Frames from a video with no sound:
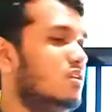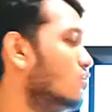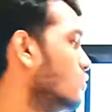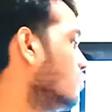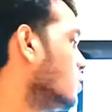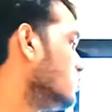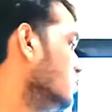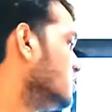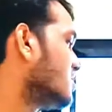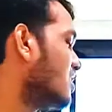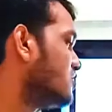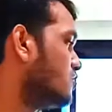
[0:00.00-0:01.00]
don't want to
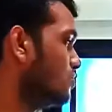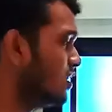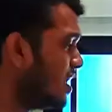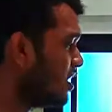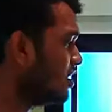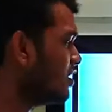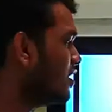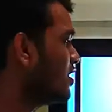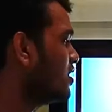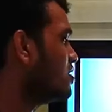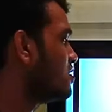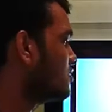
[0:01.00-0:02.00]
discuss today.
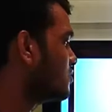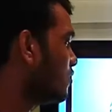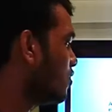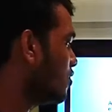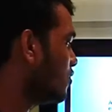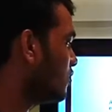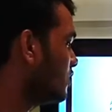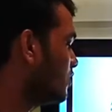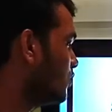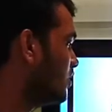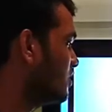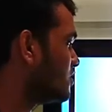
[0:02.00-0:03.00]
So
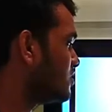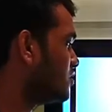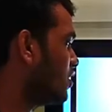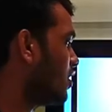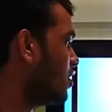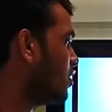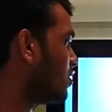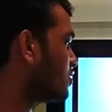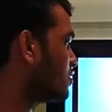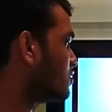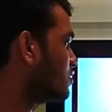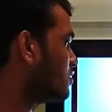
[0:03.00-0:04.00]
we just
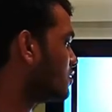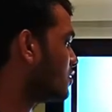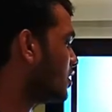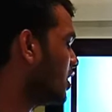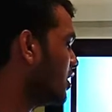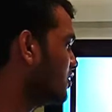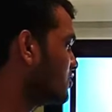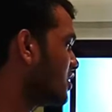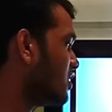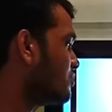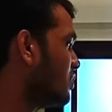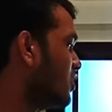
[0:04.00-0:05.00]

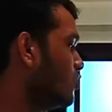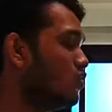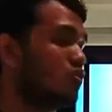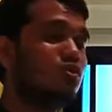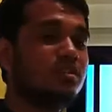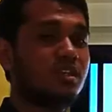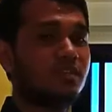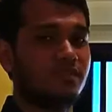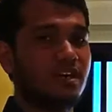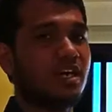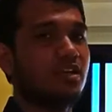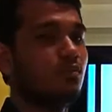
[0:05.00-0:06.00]
discuss about
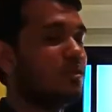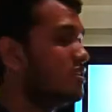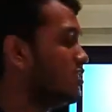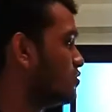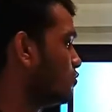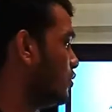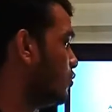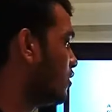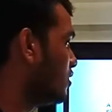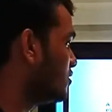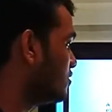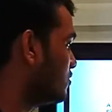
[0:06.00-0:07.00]
U-235, which is we
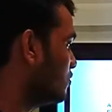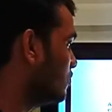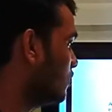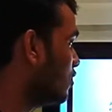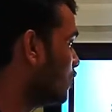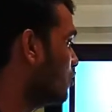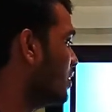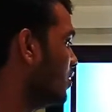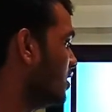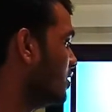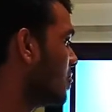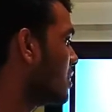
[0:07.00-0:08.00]
want to know about it.